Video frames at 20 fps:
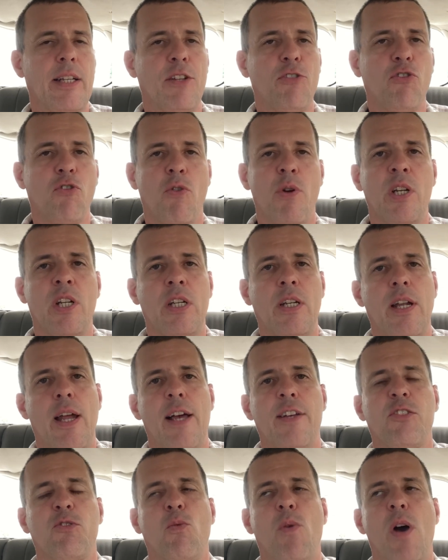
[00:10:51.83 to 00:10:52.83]
they're doing it
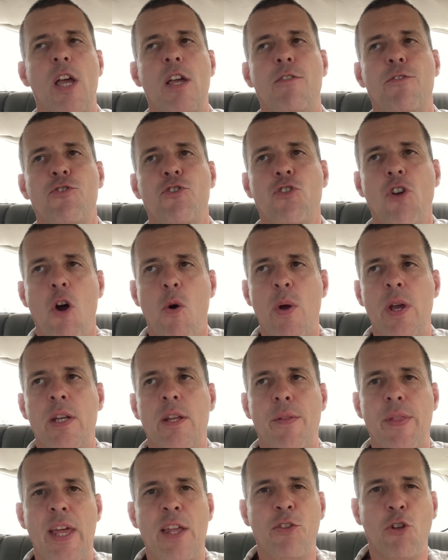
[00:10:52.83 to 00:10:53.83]
as a way of showing
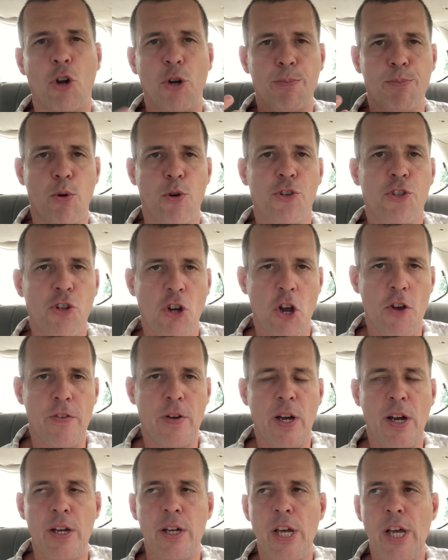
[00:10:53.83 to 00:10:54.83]
that they're not a
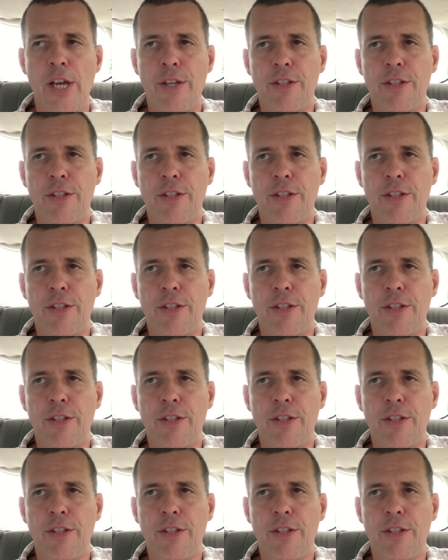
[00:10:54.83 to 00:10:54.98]
pushover.